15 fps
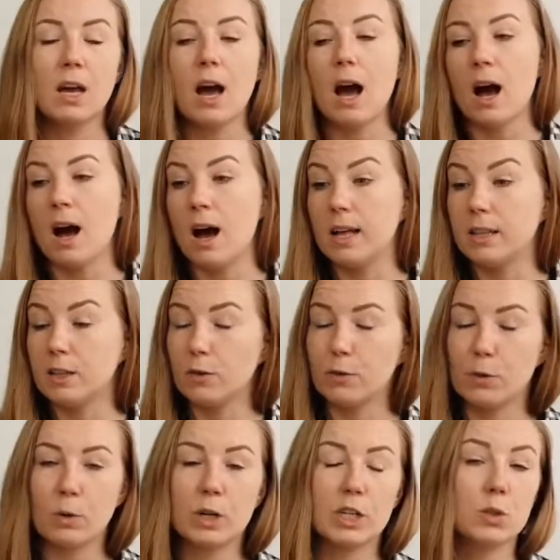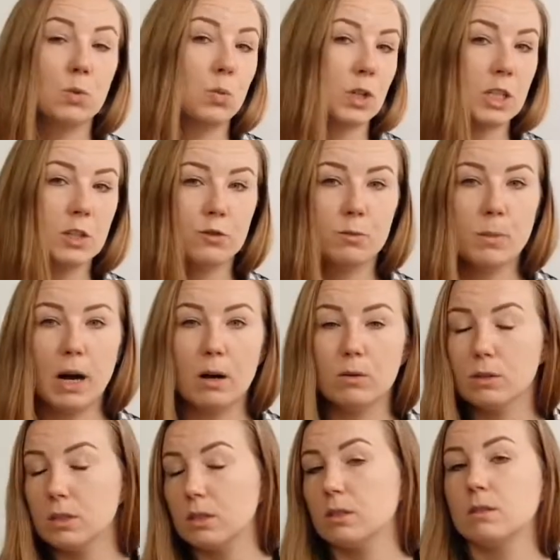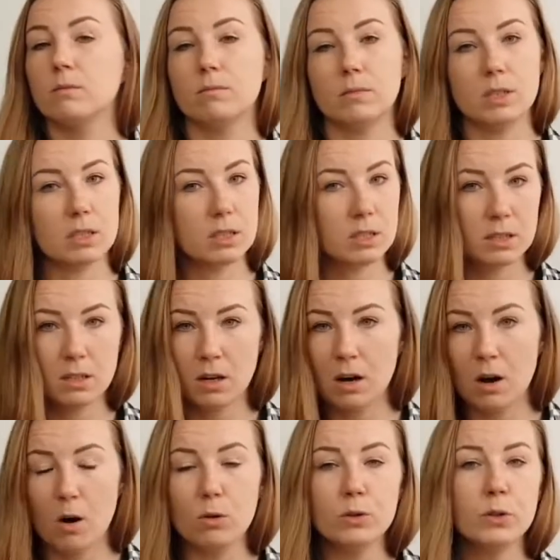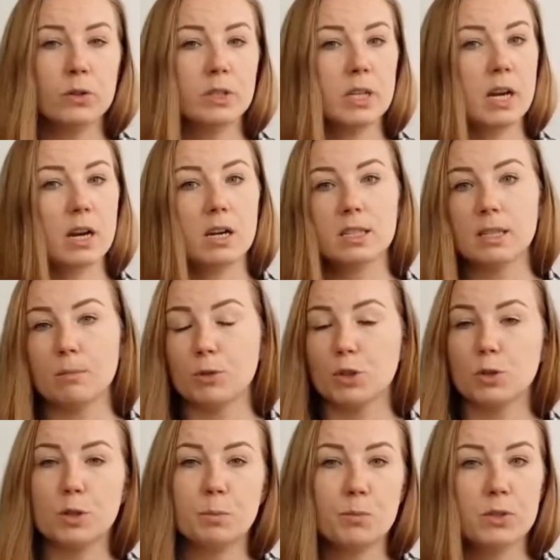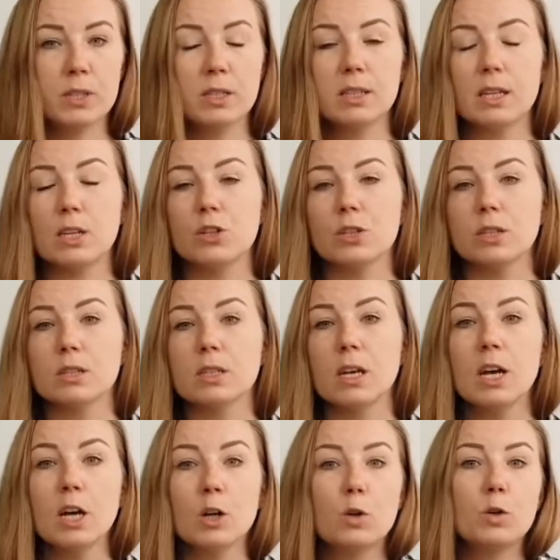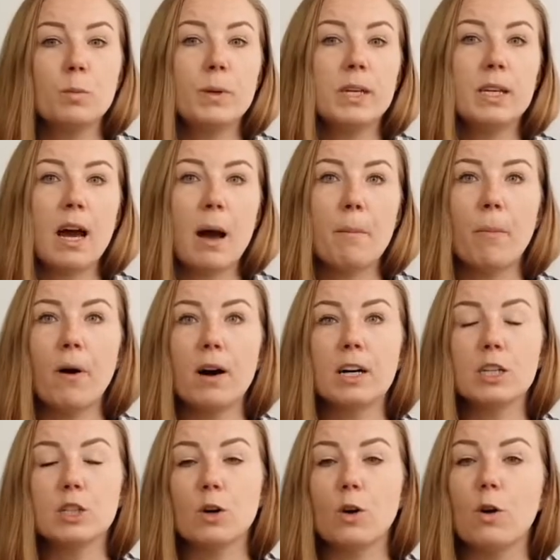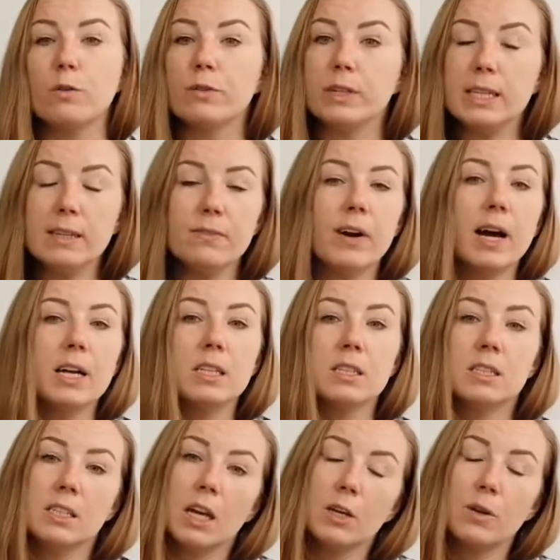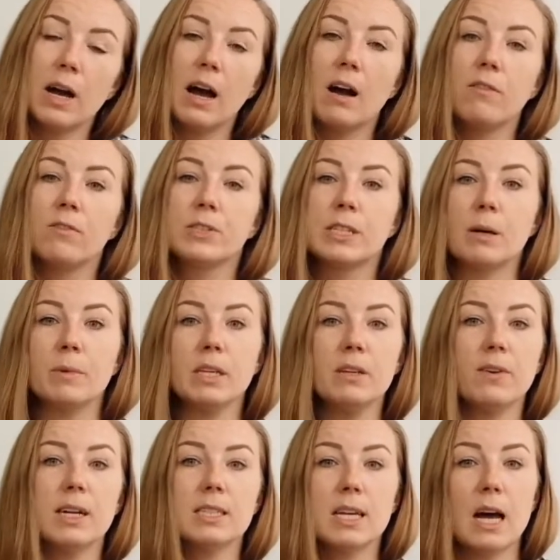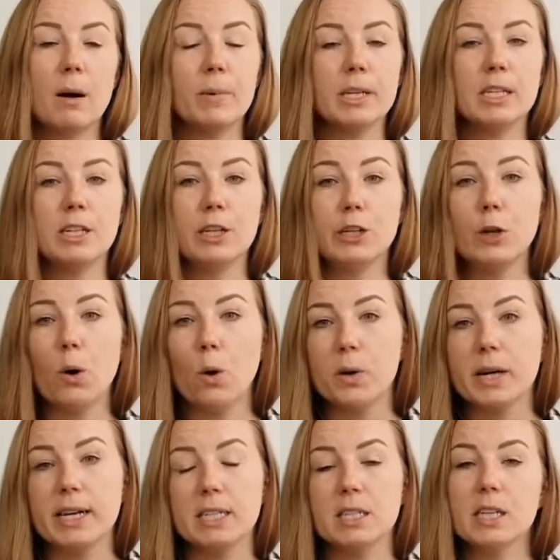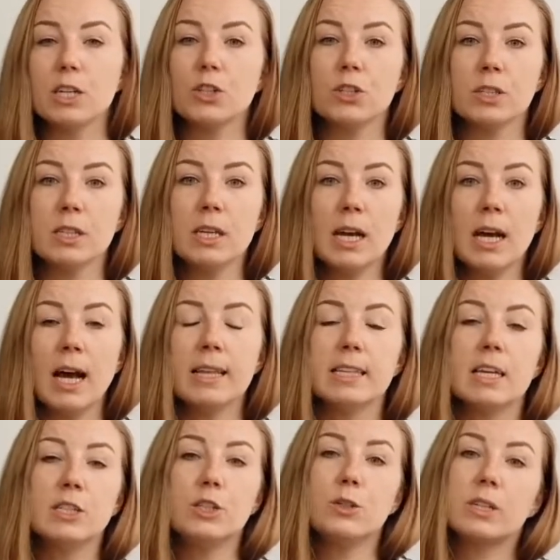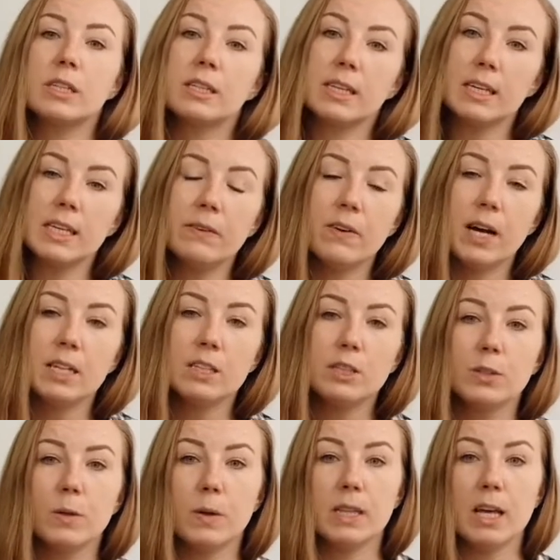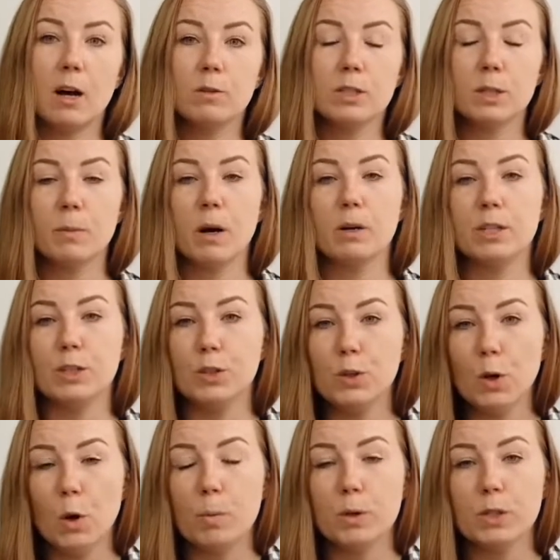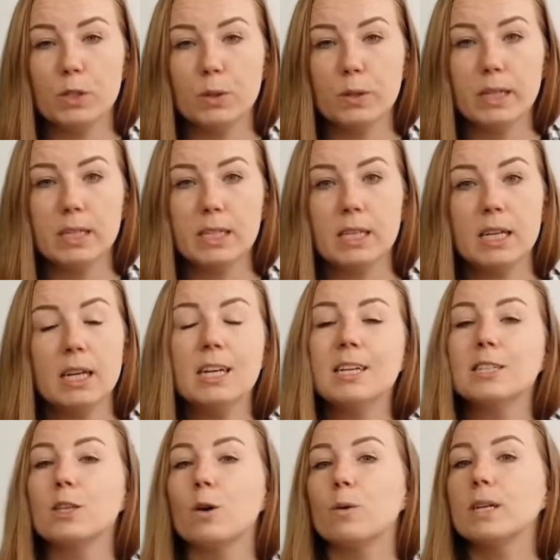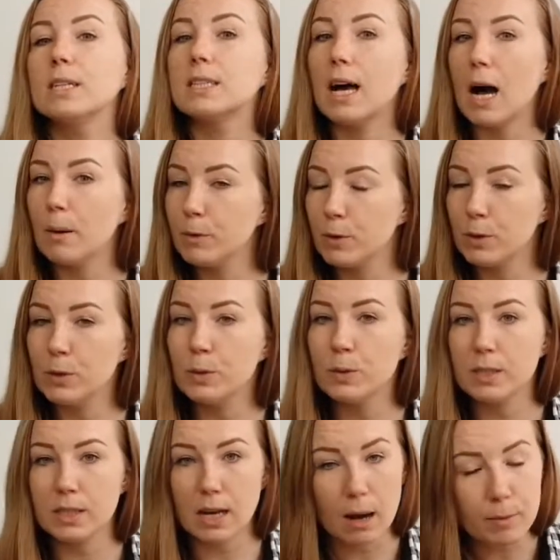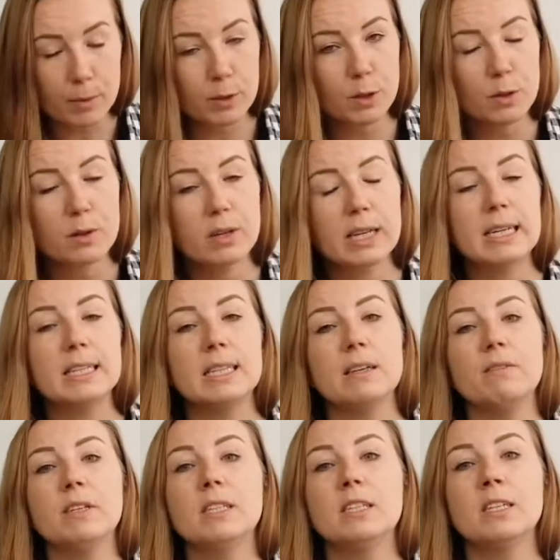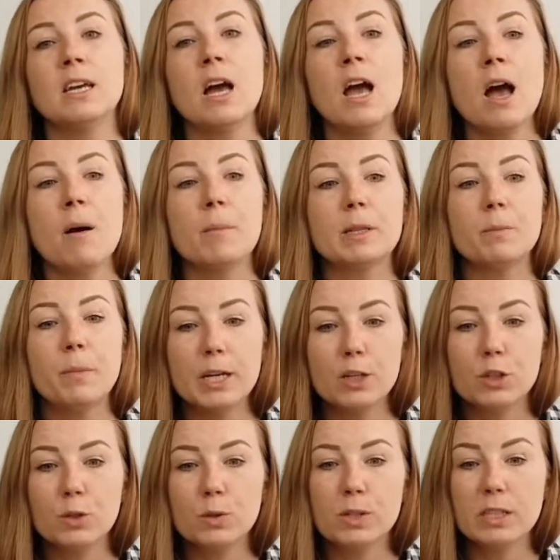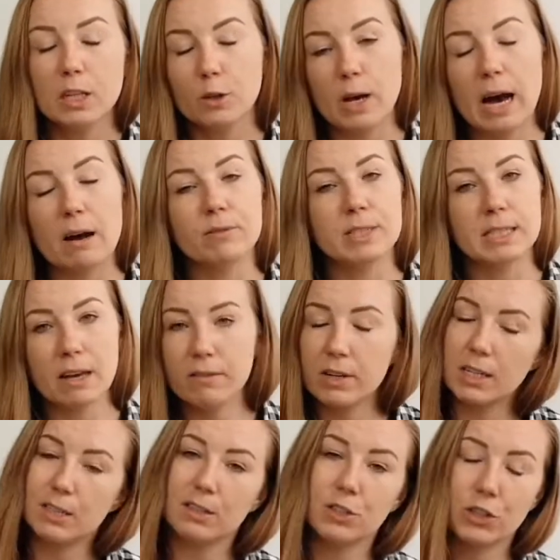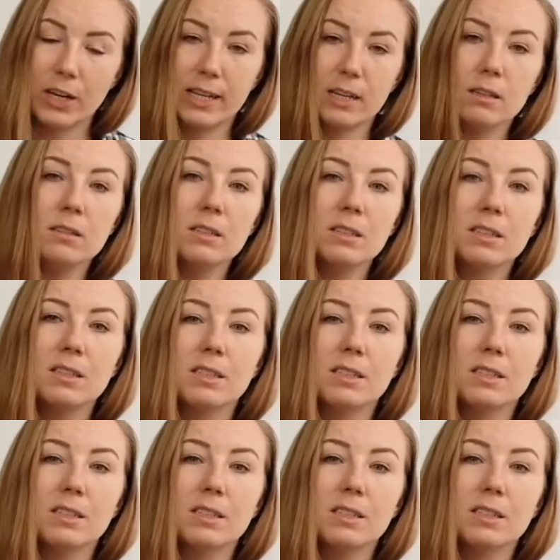And of course, word of mouth is also there. Some short presentations could be a part of events. You have some events happening in your organization, and then during the events you announce about a new opportunity. So it's up to you and up to your creativity, but make sure that you have several channels,